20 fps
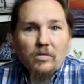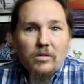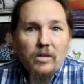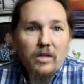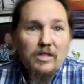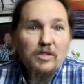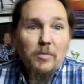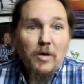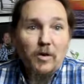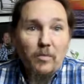
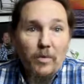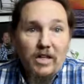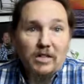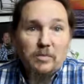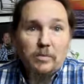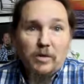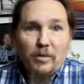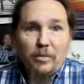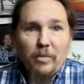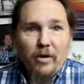That's my
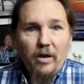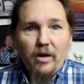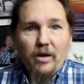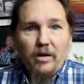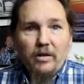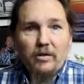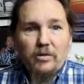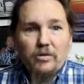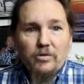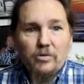Raspberry
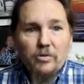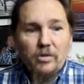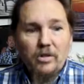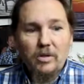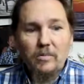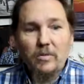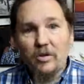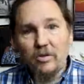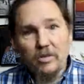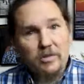Pi
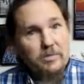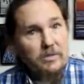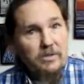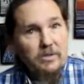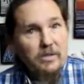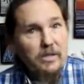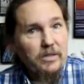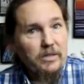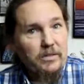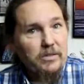controlling my
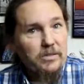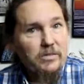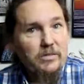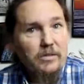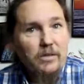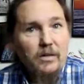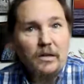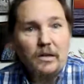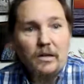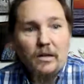Christmas lights.
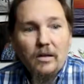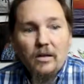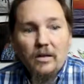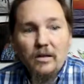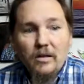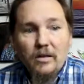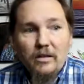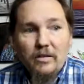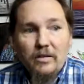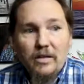
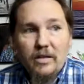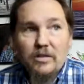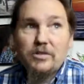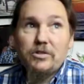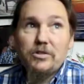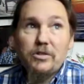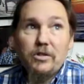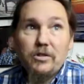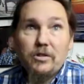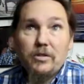Uh,
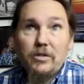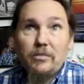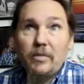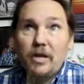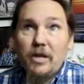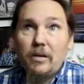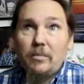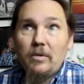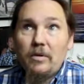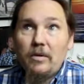next year,
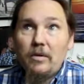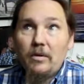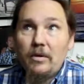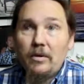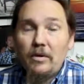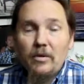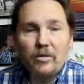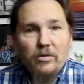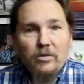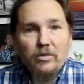maybe
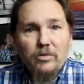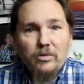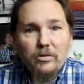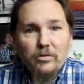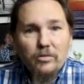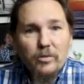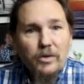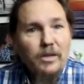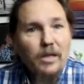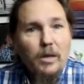another
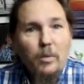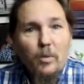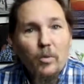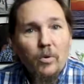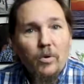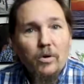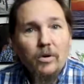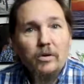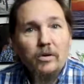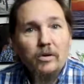relay
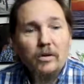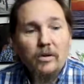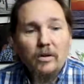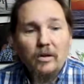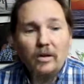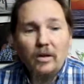board.